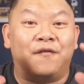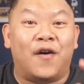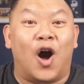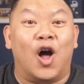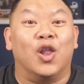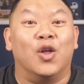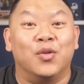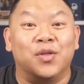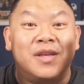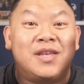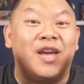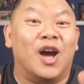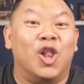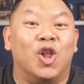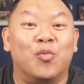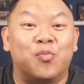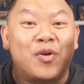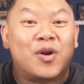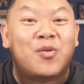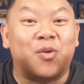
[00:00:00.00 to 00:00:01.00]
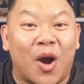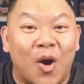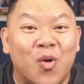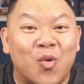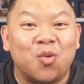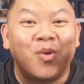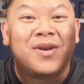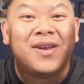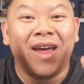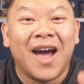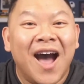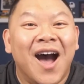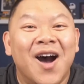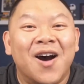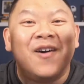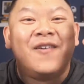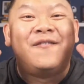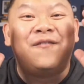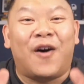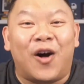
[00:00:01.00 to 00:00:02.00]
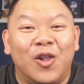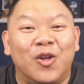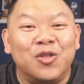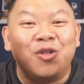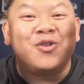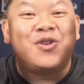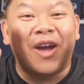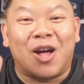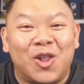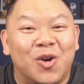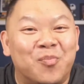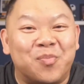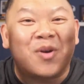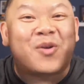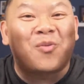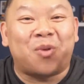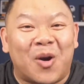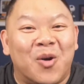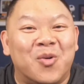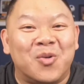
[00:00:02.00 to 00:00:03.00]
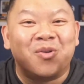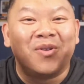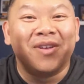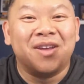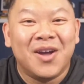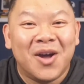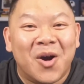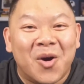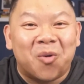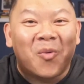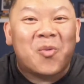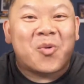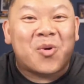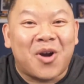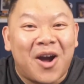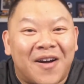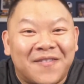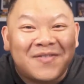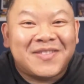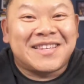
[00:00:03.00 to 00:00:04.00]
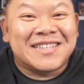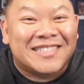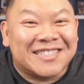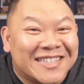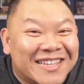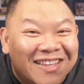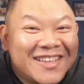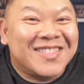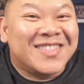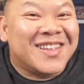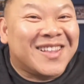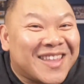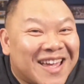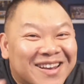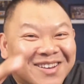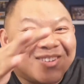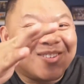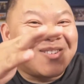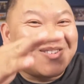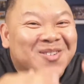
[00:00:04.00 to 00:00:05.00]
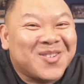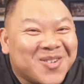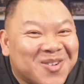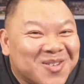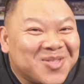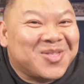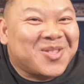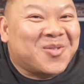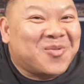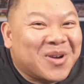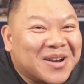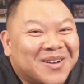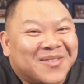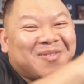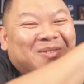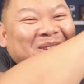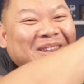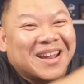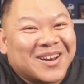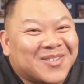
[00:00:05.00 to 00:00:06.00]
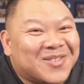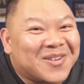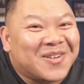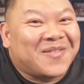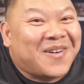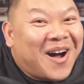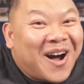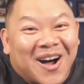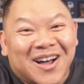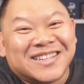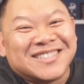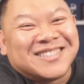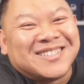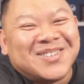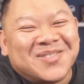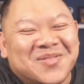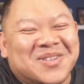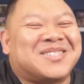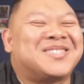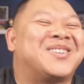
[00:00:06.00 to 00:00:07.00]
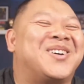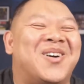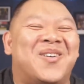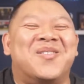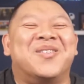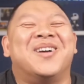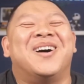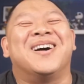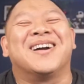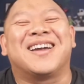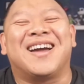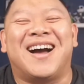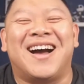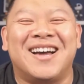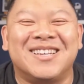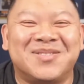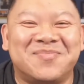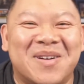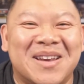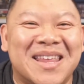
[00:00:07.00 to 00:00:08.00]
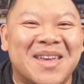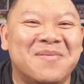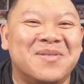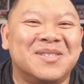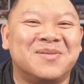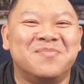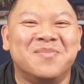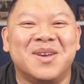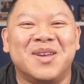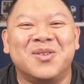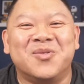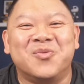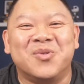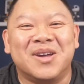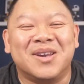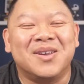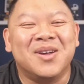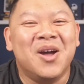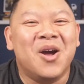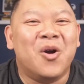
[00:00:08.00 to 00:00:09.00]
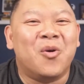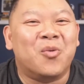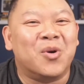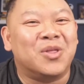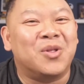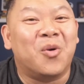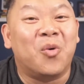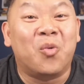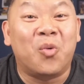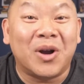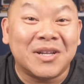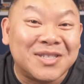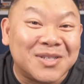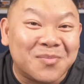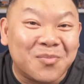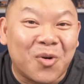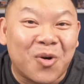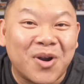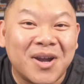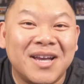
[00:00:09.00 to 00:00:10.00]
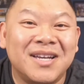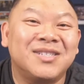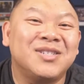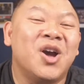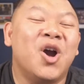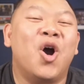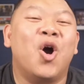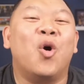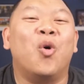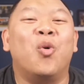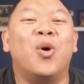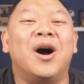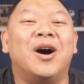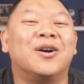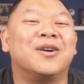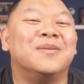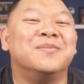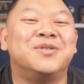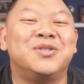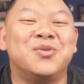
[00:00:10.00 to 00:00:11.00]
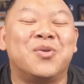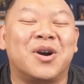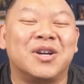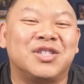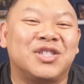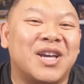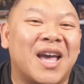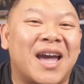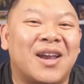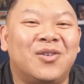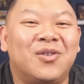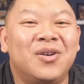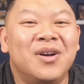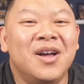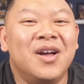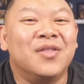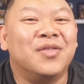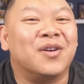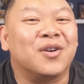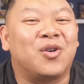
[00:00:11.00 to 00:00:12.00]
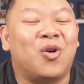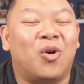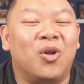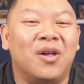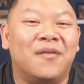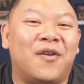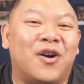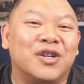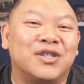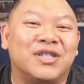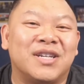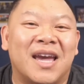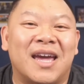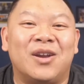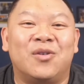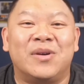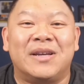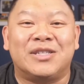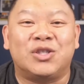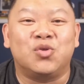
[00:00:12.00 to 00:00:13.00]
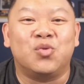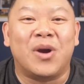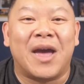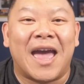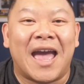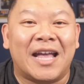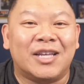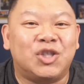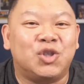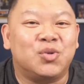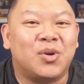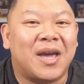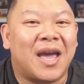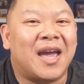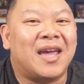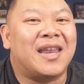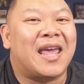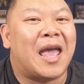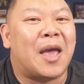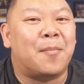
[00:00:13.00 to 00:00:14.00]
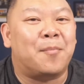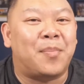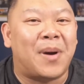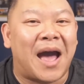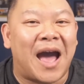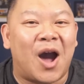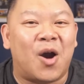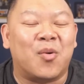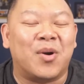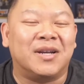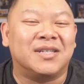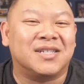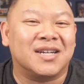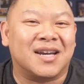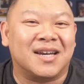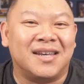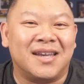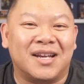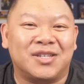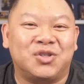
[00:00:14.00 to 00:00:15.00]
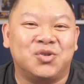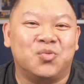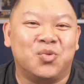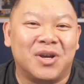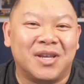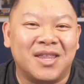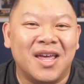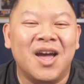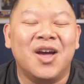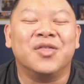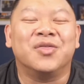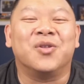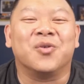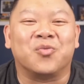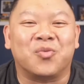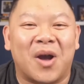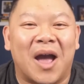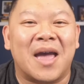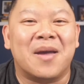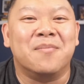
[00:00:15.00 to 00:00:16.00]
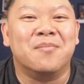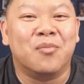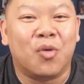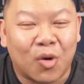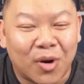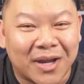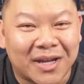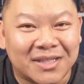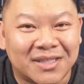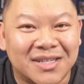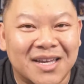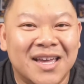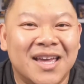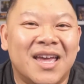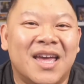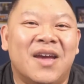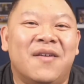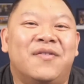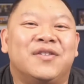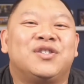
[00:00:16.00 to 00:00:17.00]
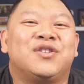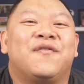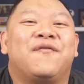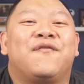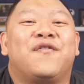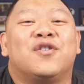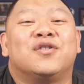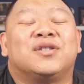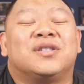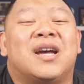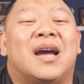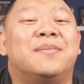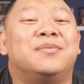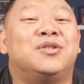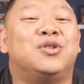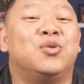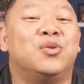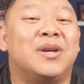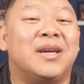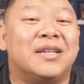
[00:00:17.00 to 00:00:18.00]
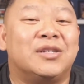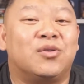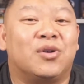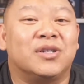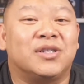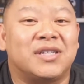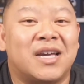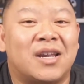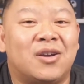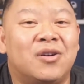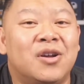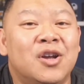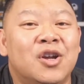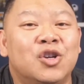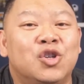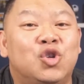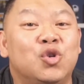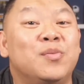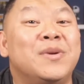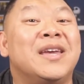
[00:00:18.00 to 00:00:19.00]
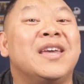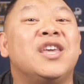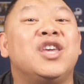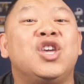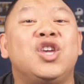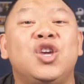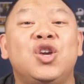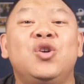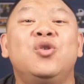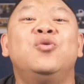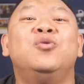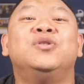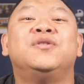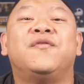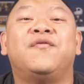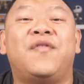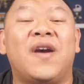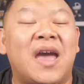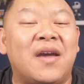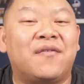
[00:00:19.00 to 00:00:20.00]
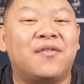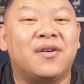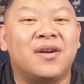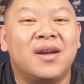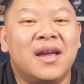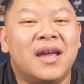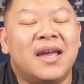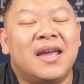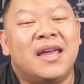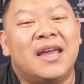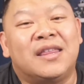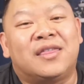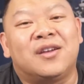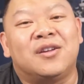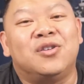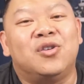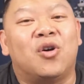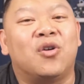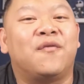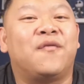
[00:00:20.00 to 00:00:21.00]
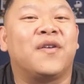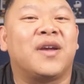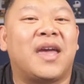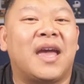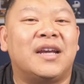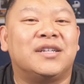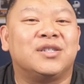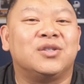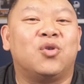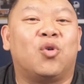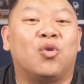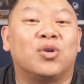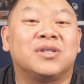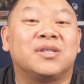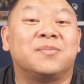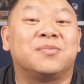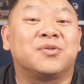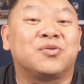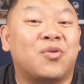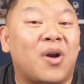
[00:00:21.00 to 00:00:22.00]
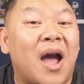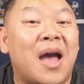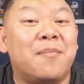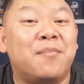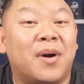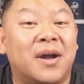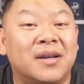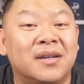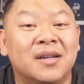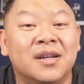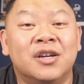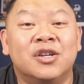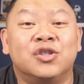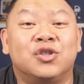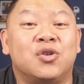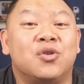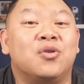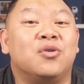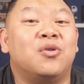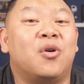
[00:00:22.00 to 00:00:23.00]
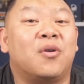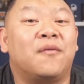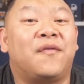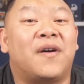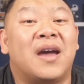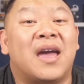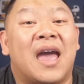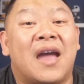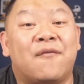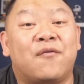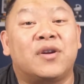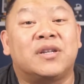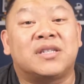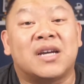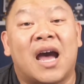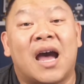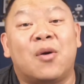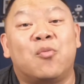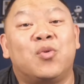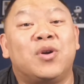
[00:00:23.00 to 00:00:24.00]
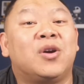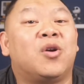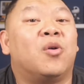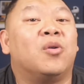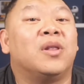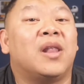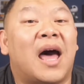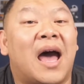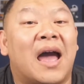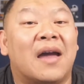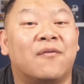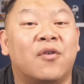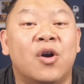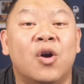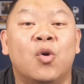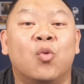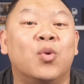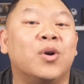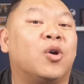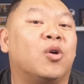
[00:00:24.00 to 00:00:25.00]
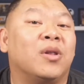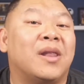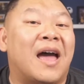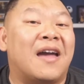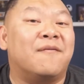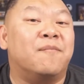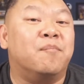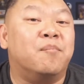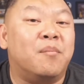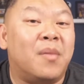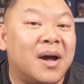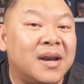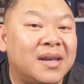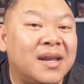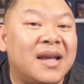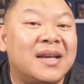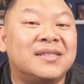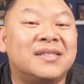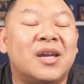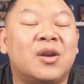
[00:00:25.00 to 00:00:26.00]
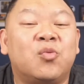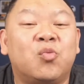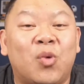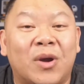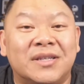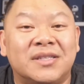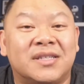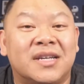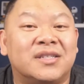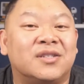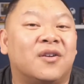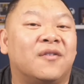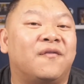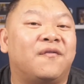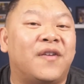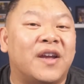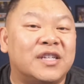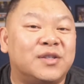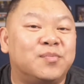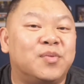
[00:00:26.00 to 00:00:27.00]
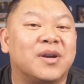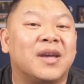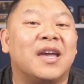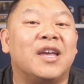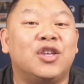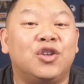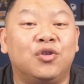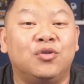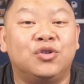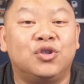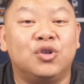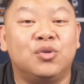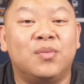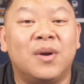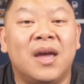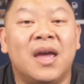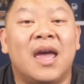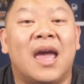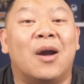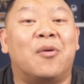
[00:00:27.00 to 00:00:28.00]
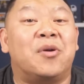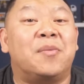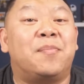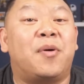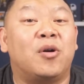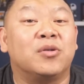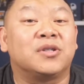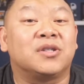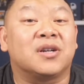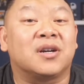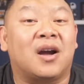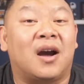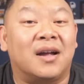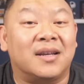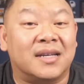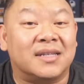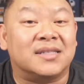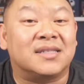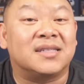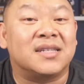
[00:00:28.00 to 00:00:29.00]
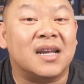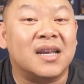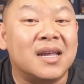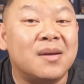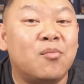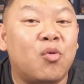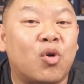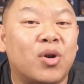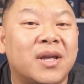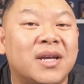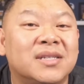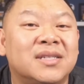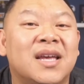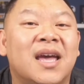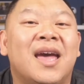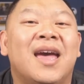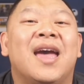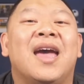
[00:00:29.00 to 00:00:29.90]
Follow the yellow brick road. Follow the yellow brick road. We're off to see the lender, the wonderful lender of Oz. What's going on, guys? My name is Minh with What's a Mortgage. Welcome to our channel. The goal of our channel is to educate, empower, and to connect you with the right mortgage. If it's your first time tuning into our channel, do me a huge favor. Hit the notification or subscribe button so you're notified every time we go live. We go live Mondays and Wednesdays on Facebook and YouTube, and we post our content Sunday mornings